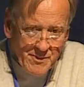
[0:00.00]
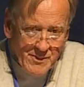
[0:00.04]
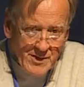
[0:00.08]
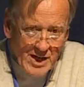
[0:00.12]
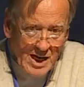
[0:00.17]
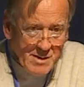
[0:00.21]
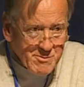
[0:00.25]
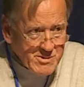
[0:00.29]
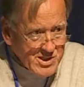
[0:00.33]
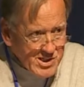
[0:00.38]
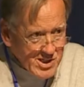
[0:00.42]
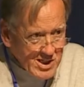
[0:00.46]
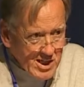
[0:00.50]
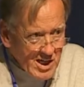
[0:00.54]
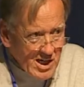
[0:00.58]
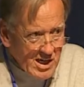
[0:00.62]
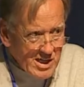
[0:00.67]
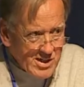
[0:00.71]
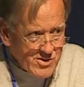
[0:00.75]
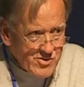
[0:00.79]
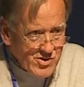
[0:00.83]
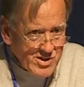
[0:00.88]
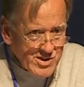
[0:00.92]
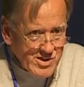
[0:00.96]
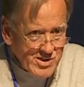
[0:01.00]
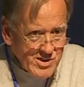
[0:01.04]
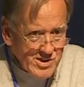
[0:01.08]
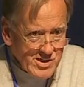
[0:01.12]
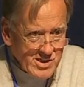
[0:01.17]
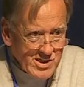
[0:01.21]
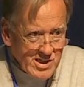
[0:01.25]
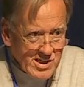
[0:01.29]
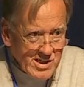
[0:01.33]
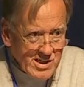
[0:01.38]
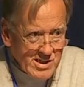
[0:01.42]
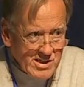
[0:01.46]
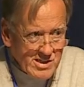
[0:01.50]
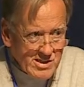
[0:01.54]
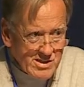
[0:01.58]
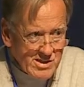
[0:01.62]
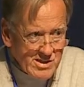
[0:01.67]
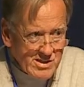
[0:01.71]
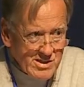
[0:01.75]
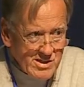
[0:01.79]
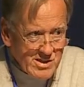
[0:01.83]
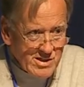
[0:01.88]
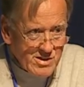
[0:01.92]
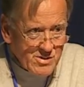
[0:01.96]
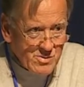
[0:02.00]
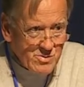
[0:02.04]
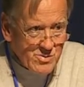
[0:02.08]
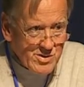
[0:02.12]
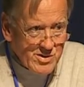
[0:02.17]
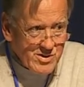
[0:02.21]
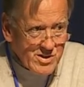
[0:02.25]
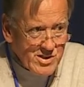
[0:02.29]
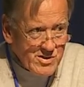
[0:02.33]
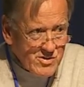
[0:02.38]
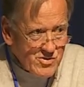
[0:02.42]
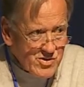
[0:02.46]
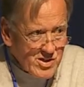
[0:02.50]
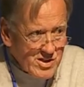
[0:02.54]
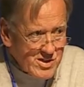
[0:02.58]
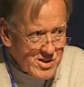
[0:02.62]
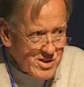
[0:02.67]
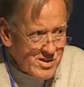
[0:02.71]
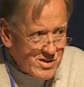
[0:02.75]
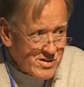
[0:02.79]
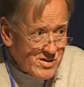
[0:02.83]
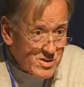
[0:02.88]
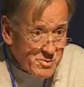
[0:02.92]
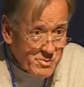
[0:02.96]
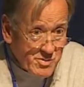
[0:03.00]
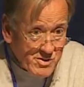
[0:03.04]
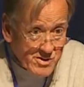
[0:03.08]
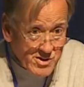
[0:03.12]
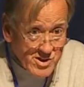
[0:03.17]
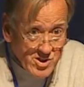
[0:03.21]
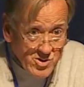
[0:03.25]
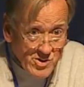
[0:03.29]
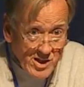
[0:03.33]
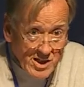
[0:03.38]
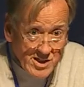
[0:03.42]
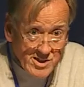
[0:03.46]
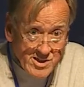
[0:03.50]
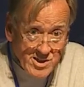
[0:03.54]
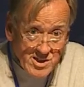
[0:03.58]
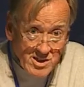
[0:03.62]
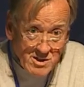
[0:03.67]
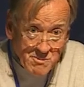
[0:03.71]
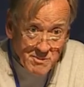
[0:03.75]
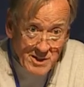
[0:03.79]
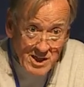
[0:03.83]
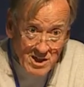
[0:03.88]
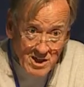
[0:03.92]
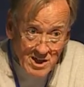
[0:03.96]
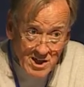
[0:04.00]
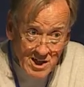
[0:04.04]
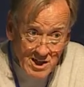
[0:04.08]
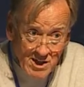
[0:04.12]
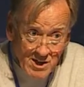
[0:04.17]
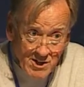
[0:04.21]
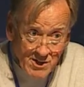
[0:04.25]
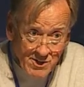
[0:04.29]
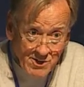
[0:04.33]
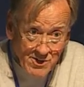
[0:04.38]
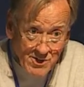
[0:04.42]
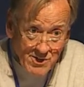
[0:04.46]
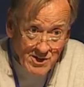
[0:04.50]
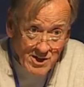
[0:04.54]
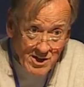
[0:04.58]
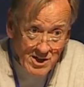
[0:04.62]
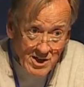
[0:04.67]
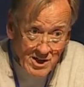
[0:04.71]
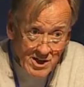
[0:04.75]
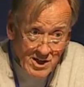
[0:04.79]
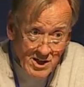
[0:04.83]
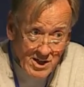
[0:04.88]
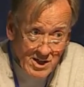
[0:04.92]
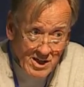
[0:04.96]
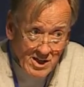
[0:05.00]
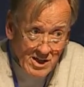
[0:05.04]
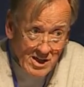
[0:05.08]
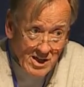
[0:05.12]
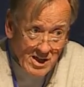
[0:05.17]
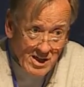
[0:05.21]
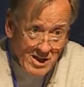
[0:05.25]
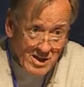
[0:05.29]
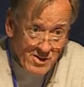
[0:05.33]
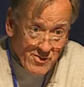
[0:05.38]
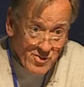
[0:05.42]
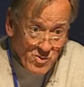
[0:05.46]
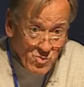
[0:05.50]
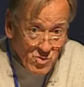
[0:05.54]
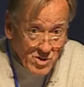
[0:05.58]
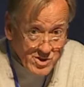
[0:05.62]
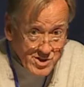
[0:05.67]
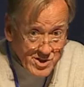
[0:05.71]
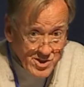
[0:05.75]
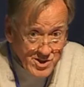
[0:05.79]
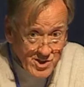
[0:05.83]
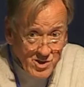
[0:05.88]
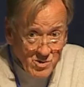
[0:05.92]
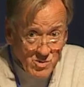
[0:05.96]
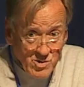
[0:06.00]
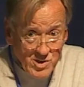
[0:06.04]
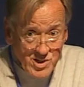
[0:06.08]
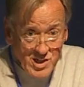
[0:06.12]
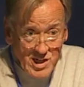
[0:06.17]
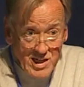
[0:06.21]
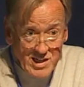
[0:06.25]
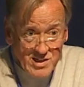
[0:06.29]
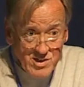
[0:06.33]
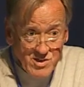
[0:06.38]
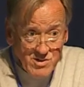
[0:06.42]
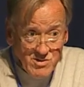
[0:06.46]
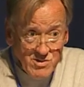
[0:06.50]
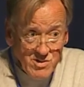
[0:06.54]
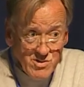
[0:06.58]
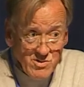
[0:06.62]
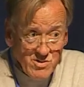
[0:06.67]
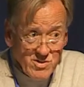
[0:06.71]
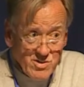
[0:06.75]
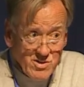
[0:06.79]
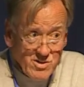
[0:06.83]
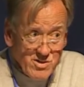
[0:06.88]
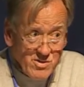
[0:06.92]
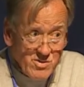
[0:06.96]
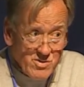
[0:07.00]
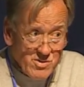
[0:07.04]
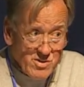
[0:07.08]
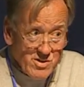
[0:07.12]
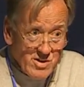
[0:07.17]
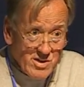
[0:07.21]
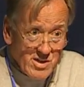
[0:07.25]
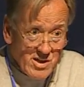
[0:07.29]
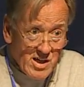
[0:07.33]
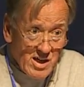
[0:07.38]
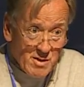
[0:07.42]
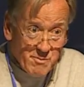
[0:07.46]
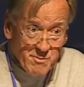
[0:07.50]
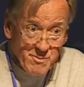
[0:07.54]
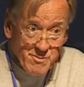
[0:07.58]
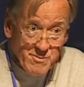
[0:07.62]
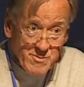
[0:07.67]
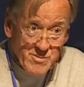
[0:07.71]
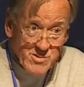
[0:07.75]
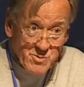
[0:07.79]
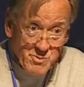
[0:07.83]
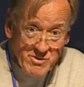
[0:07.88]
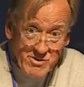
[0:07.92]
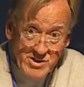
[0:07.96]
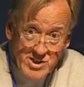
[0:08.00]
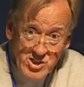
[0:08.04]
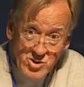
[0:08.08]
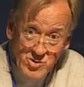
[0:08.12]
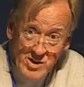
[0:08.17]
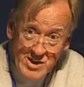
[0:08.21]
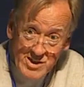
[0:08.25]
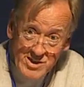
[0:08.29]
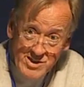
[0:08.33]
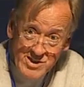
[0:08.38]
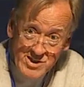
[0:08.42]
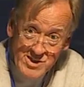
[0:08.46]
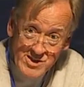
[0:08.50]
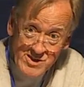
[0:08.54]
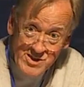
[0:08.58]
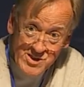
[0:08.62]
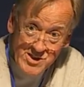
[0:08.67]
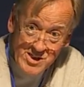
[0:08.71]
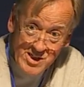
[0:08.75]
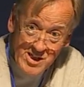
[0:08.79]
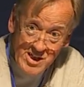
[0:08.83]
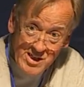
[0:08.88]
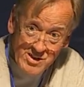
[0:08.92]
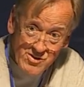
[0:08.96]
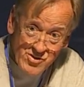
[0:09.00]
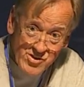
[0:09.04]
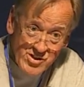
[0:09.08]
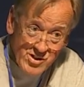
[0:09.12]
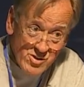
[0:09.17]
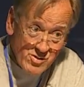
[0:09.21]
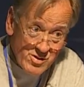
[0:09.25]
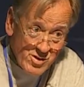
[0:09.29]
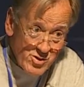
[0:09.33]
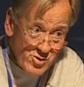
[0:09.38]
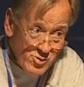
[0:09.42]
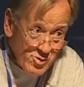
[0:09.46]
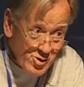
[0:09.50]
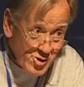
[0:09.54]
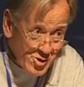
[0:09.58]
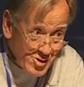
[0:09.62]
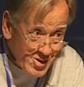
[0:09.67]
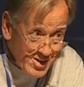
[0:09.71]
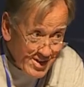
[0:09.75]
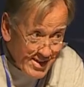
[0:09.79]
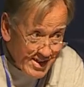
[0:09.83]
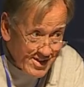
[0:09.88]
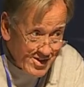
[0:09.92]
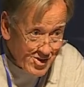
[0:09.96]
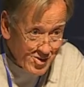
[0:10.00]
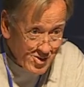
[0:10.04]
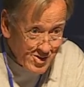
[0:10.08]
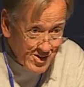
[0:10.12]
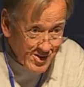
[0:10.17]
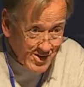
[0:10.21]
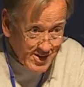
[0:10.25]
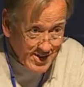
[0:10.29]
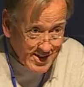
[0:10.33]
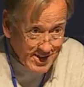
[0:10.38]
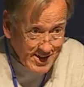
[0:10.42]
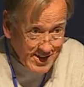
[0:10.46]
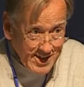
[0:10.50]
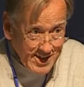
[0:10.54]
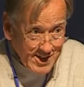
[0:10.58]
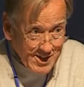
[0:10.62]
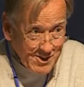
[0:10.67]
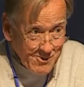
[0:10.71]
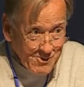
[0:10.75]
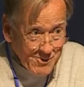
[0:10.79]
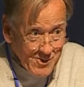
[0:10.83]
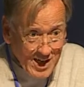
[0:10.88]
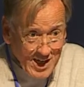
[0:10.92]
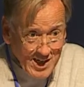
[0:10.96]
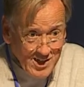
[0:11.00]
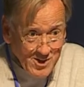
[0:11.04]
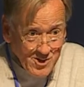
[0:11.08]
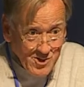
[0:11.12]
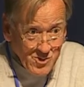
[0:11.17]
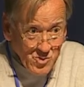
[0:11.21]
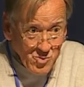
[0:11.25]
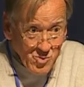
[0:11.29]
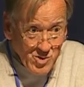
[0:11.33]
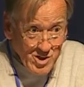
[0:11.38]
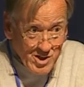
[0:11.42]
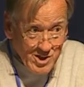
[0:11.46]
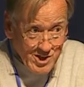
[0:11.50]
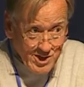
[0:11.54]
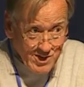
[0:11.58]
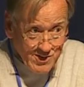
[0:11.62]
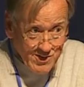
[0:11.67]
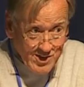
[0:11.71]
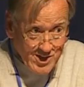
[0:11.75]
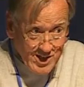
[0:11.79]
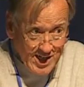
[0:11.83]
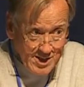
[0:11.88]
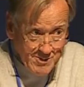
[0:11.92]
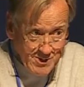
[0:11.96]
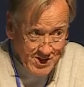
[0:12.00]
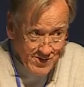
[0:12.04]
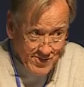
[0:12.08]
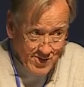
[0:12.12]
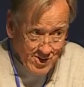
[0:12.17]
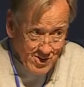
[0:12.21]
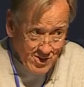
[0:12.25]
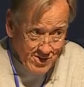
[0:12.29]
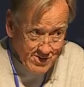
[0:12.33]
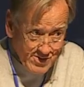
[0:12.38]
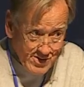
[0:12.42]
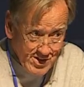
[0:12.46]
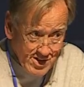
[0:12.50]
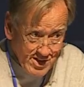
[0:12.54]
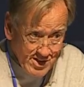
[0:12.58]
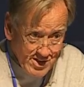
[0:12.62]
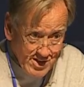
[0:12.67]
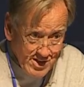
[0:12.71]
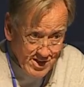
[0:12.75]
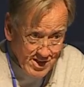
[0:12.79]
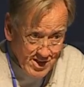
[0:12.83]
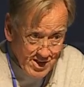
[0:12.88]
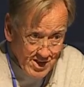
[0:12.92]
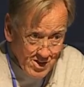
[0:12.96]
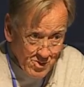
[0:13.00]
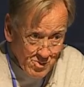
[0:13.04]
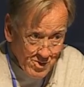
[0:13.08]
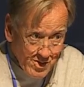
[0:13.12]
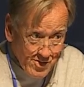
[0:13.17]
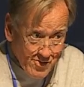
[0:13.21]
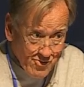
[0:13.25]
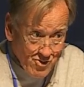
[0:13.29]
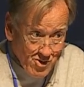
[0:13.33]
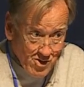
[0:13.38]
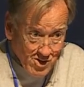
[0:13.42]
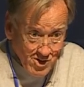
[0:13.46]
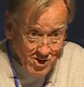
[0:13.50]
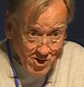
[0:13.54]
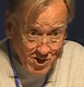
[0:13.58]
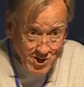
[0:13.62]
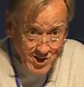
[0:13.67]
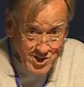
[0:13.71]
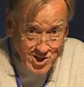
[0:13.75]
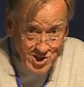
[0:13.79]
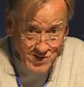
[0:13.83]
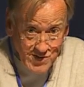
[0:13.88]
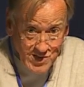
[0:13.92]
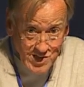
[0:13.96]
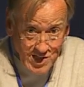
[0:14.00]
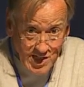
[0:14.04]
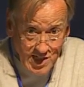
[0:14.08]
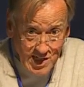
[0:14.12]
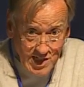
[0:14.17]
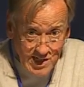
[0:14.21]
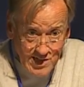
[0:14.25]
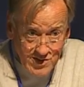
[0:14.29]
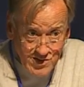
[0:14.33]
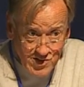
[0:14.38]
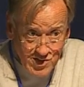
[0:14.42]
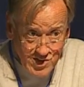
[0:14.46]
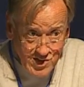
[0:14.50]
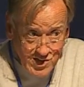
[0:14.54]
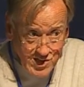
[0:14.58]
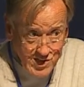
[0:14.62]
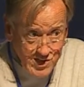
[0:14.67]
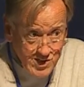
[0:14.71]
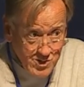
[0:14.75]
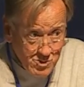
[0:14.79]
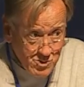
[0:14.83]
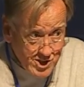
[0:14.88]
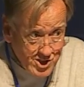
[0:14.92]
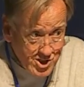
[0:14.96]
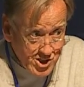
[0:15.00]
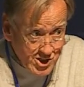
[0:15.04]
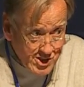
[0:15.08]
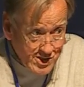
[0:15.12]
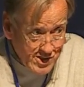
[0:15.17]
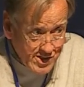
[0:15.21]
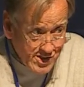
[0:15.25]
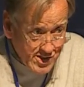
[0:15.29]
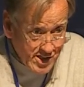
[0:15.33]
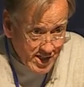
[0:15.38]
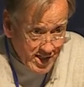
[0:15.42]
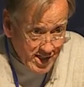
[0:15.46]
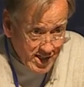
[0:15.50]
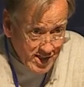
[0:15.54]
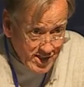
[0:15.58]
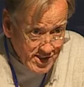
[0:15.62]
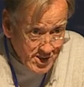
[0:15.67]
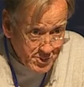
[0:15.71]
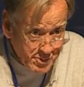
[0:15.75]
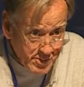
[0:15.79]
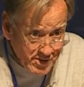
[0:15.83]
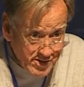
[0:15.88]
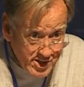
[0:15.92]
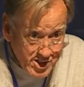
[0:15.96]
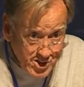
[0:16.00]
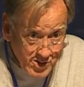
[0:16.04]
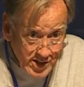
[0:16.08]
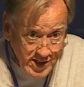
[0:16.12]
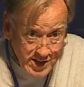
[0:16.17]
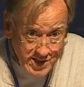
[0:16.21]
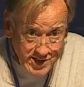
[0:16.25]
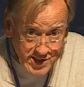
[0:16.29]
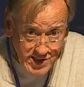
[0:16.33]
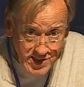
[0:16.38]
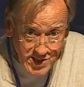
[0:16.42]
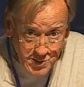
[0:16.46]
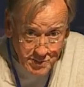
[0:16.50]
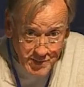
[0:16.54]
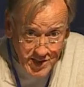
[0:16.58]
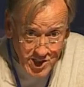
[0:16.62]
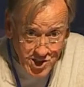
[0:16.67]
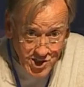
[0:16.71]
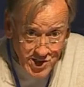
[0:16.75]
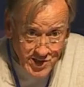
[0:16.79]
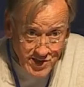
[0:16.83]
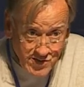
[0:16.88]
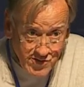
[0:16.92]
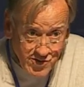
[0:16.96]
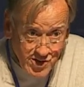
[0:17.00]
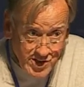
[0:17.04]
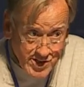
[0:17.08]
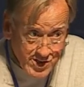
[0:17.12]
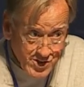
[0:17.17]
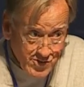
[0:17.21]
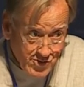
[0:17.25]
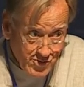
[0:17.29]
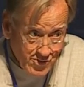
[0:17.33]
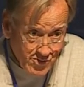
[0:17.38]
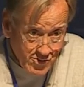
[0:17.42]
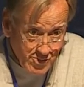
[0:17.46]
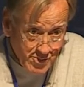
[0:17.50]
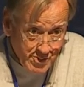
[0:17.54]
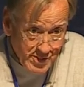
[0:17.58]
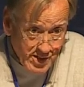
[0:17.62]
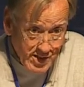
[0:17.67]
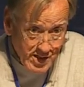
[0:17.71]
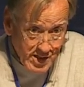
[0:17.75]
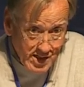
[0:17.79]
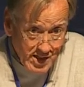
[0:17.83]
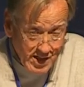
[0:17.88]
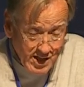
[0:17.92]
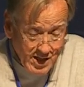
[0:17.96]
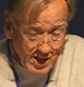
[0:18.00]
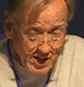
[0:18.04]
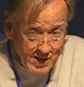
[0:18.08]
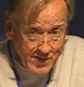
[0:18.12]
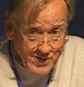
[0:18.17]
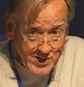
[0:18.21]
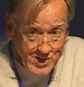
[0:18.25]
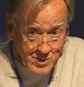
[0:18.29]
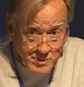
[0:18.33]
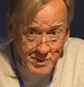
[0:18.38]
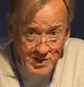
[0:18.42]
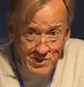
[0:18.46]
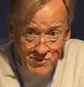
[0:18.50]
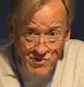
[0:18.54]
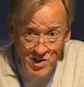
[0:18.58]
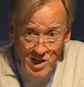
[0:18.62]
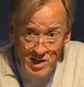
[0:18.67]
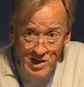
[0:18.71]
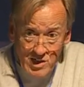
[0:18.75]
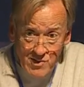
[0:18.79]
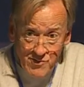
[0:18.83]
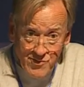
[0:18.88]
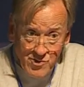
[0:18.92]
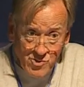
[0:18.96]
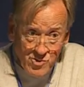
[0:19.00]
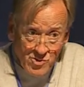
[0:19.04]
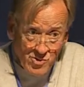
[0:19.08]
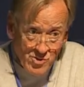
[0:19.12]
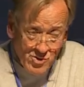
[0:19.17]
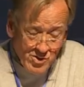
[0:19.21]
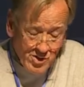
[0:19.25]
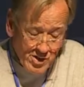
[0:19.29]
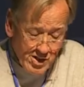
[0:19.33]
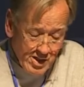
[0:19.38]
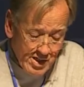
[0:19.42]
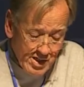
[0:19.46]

I'm a psychiatrist and with an interest in spirituality and mental health. And if you want to know what I do, you can look up spirituality and psychiatry on Google, and you'll find the work that I'm involved in with the Royal College of Psychiatrists, which is a spirituality special interest group that's been running for